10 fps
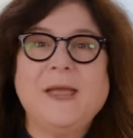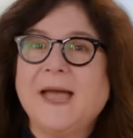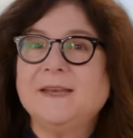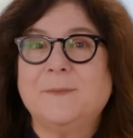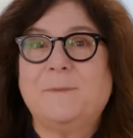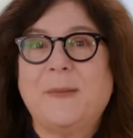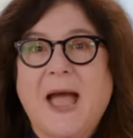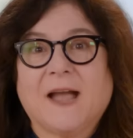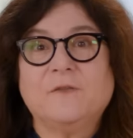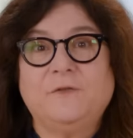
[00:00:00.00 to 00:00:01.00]
We had to
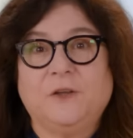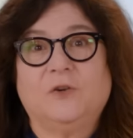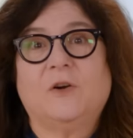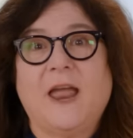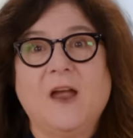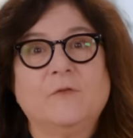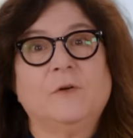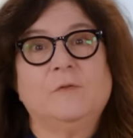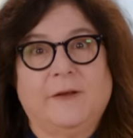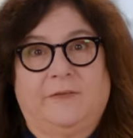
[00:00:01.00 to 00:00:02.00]
back figure
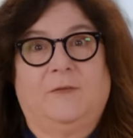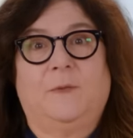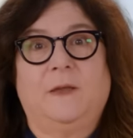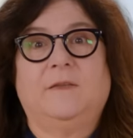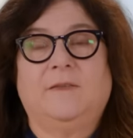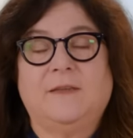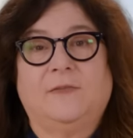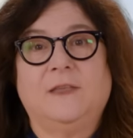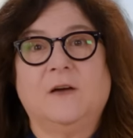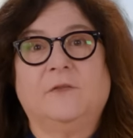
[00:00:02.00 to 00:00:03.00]
every recipe and
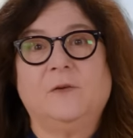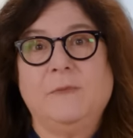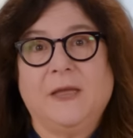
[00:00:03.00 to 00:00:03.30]
set the oven